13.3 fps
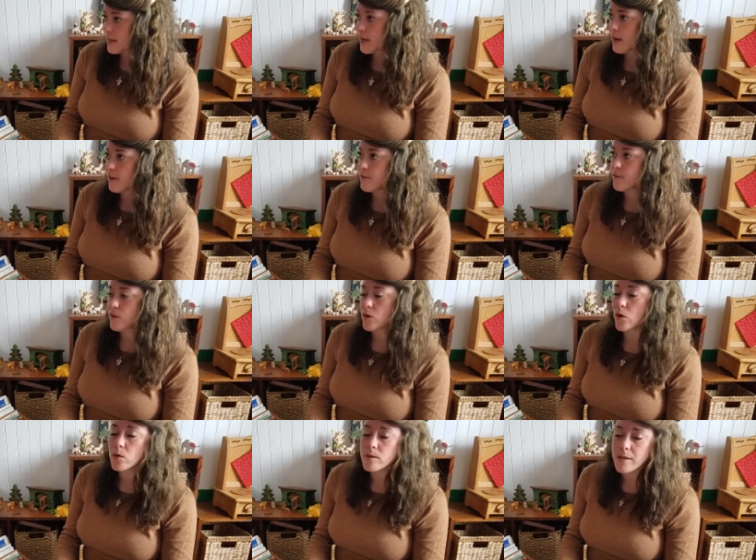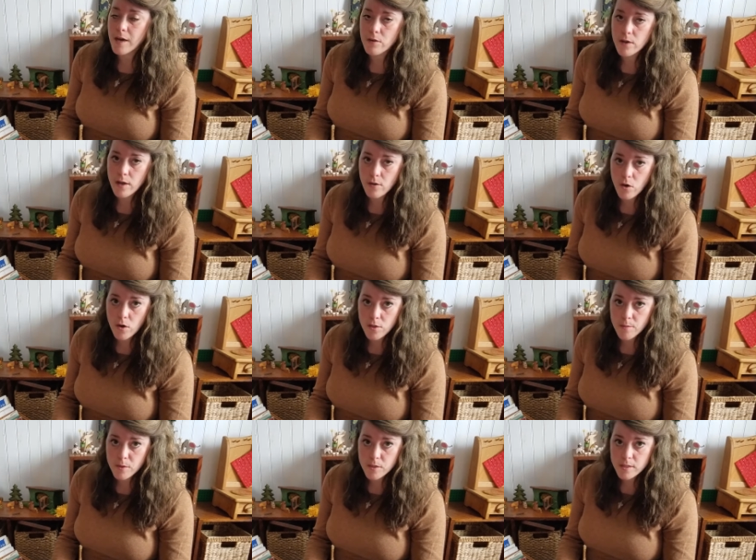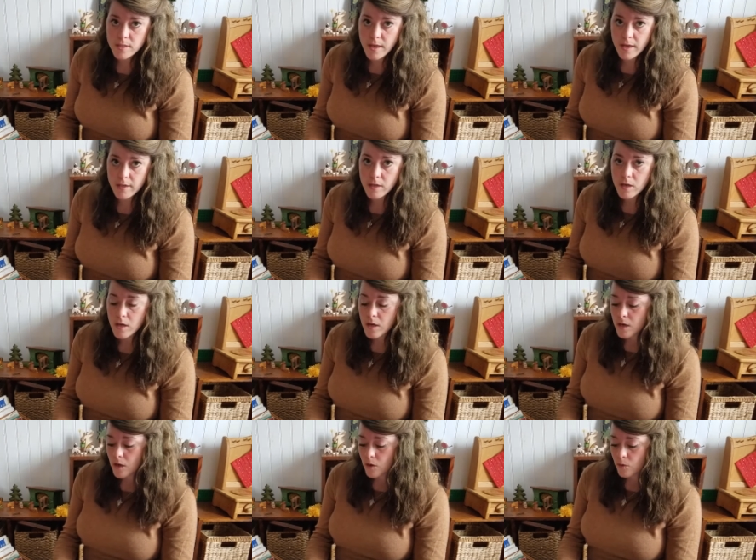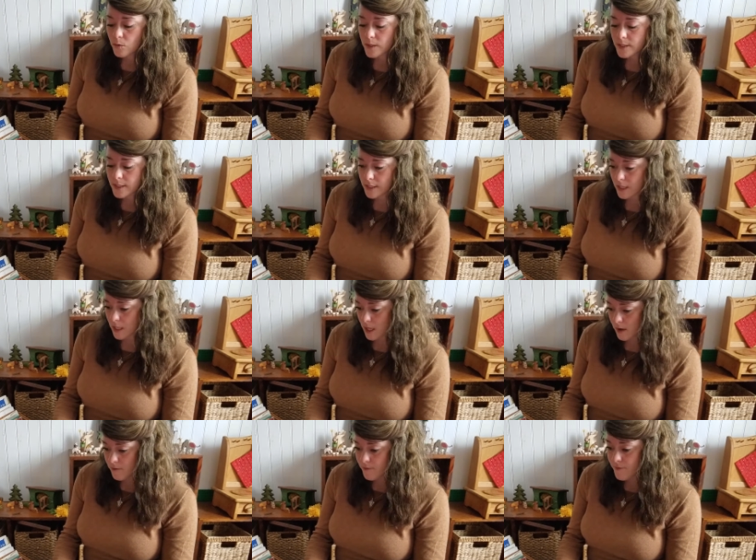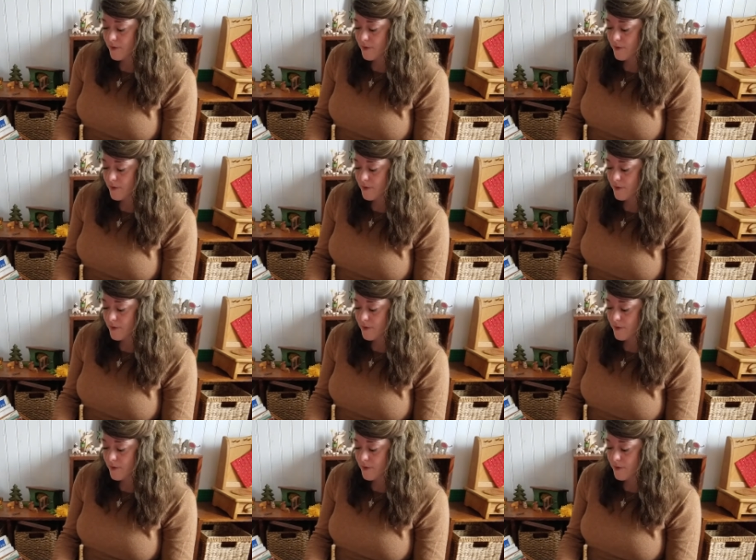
have culled out all the books that we didn't love